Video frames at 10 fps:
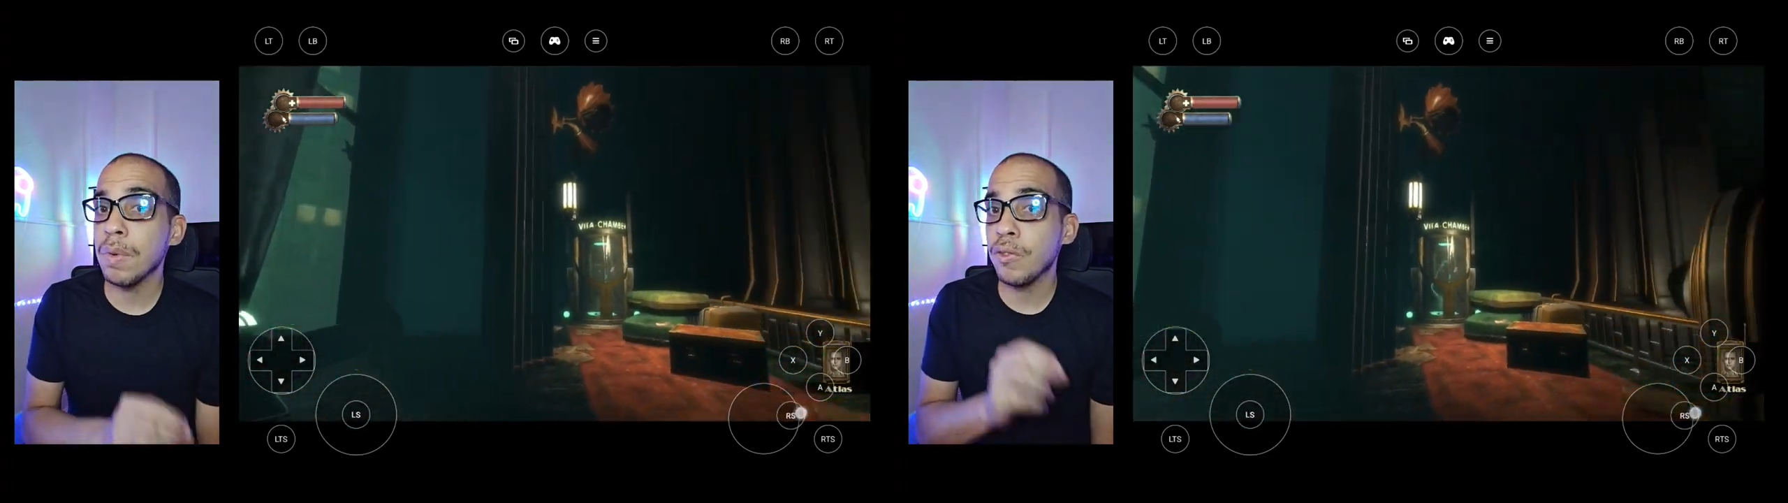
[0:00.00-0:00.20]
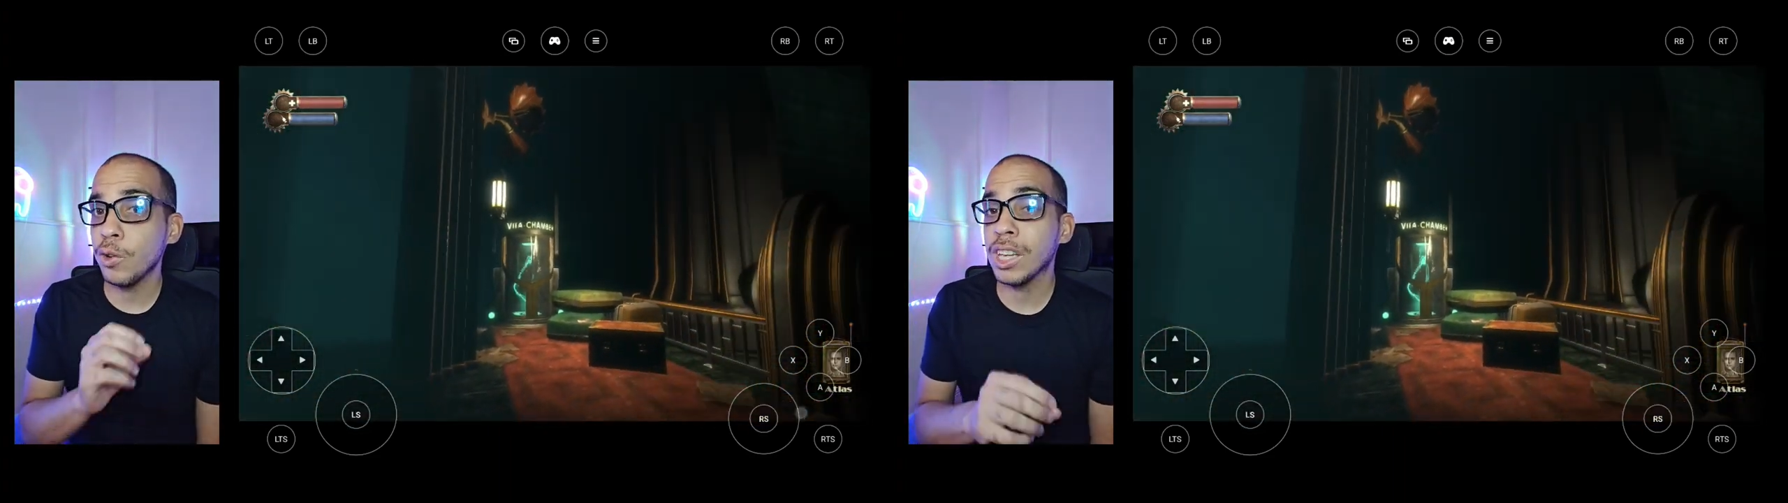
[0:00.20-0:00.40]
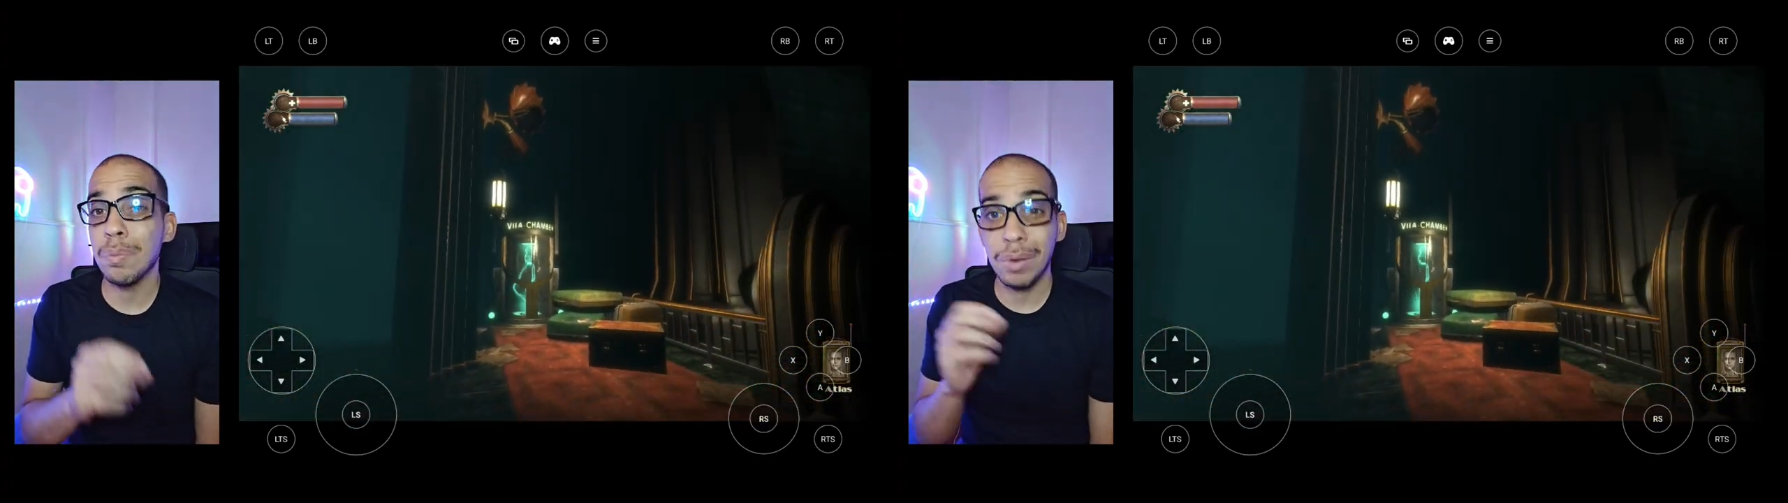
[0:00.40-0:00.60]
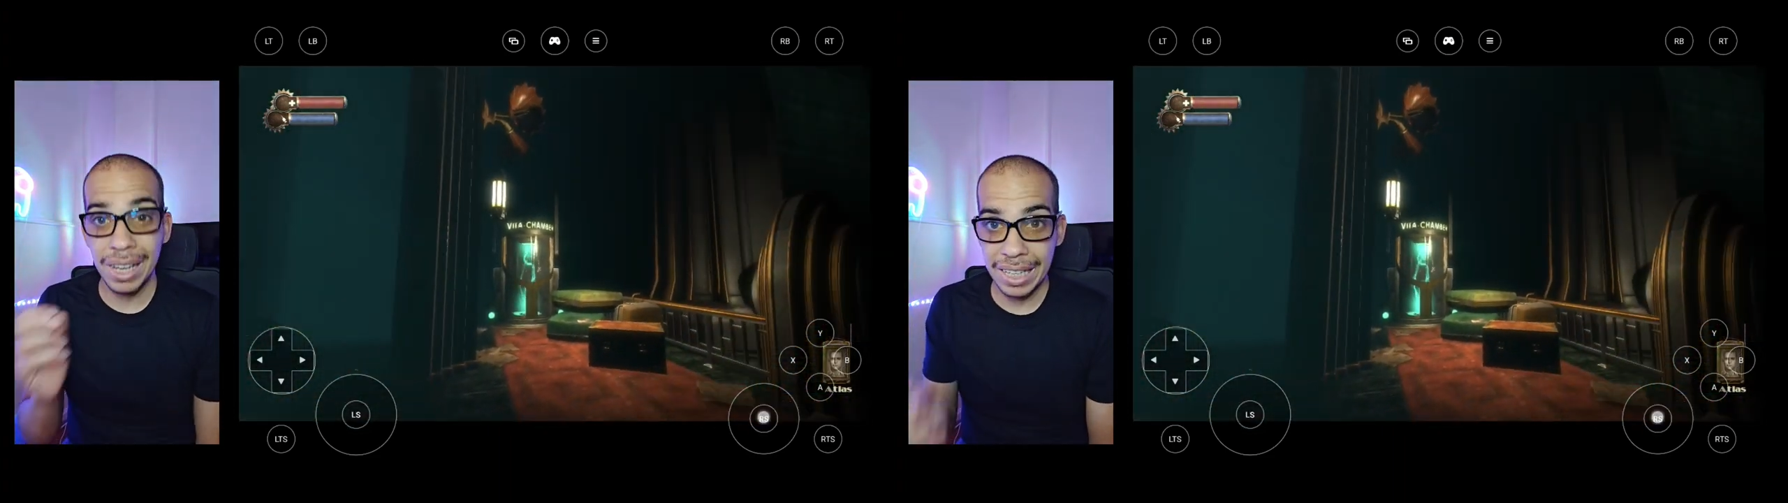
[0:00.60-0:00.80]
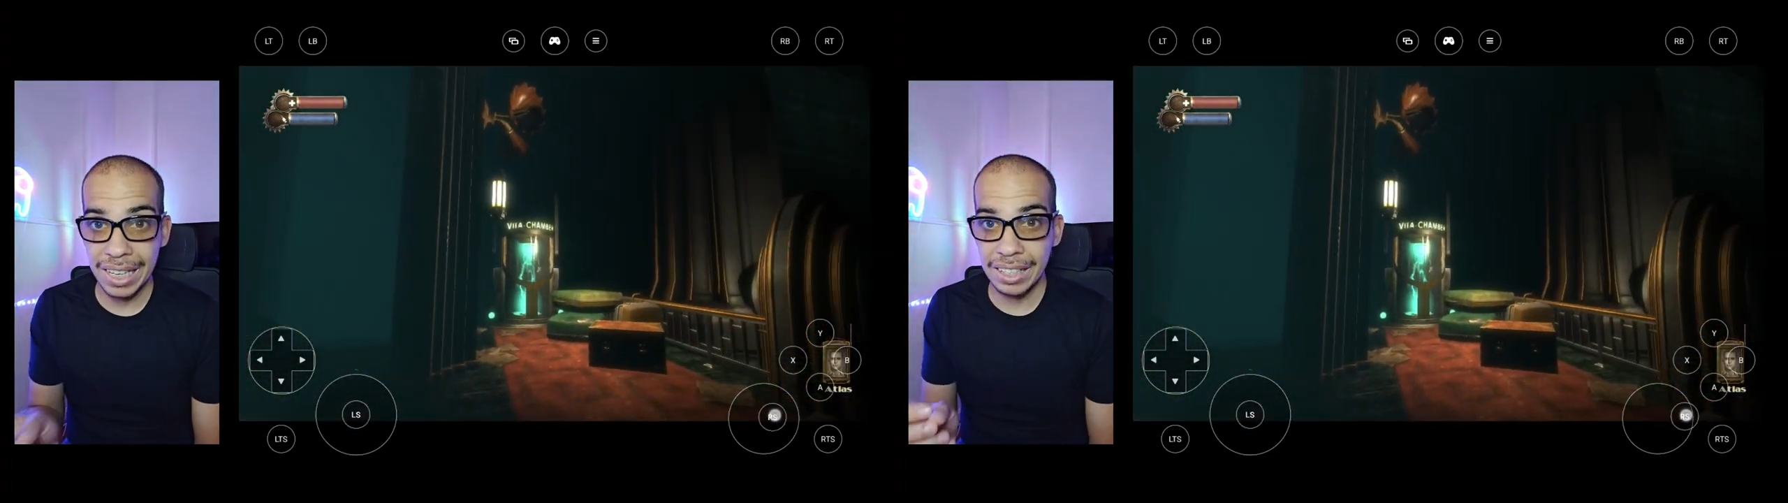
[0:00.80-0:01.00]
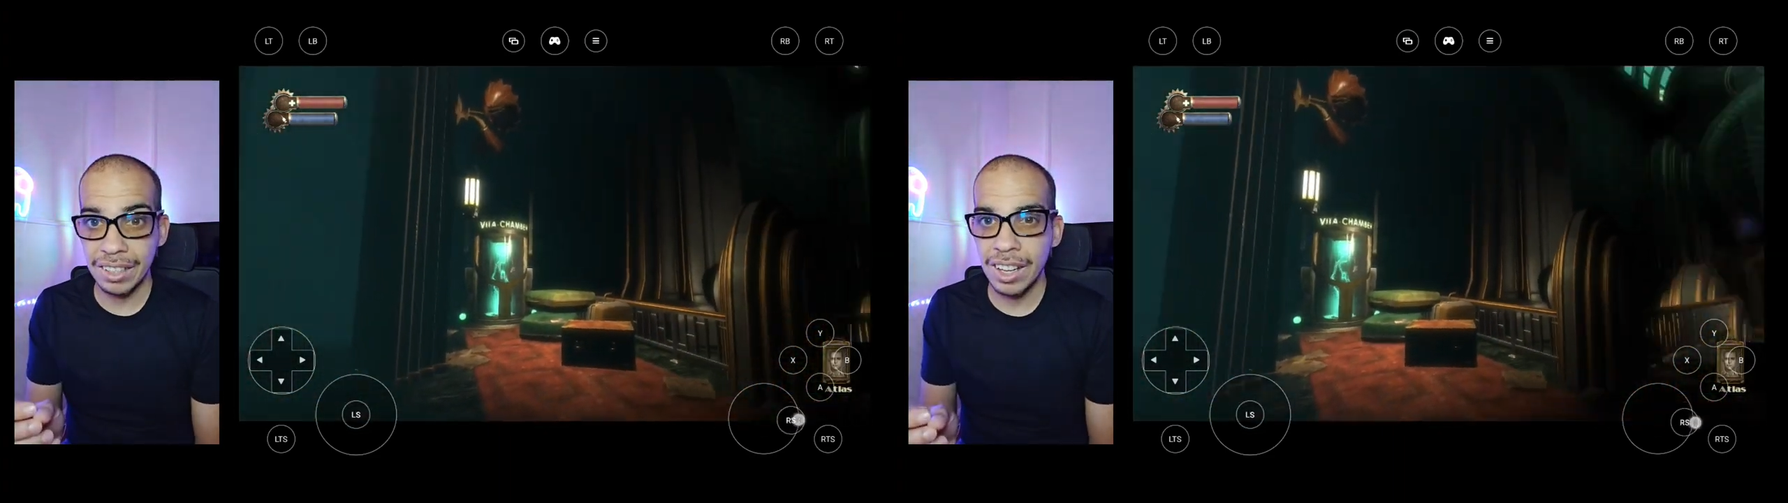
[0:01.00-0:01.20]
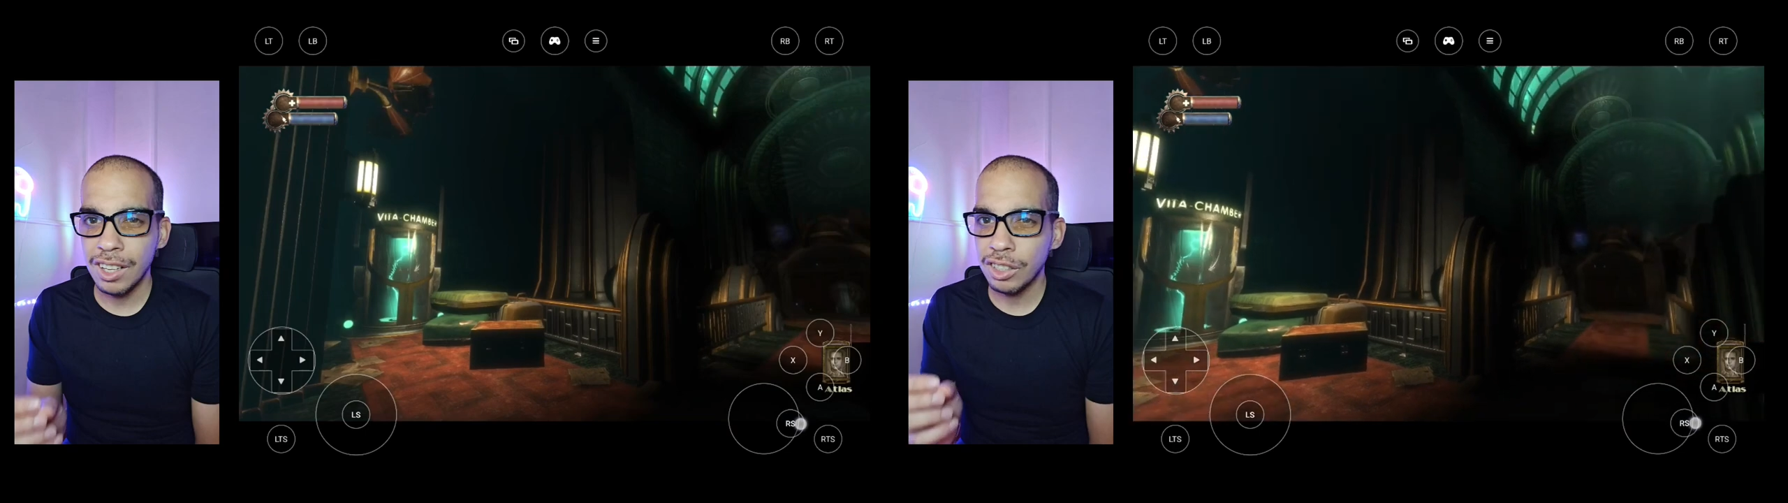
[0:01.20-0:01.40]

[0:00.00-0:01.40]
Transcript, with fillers: before you can play it.